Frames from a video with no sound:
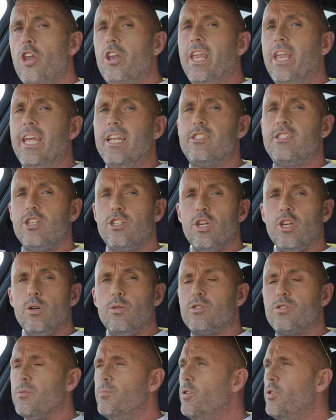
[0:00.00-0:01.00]
need to
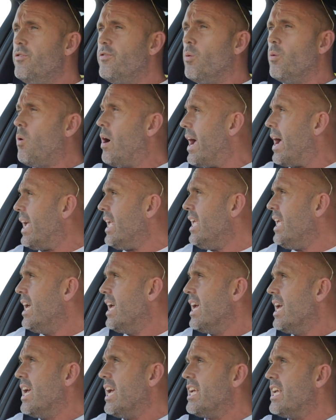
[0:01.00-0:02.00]
do to move away
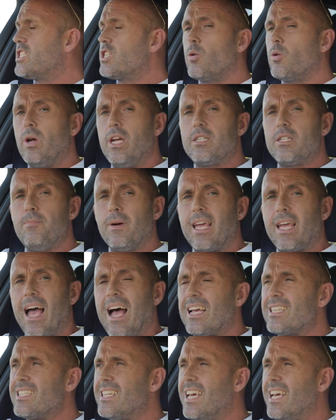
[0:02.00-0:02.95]
is squeeze my gas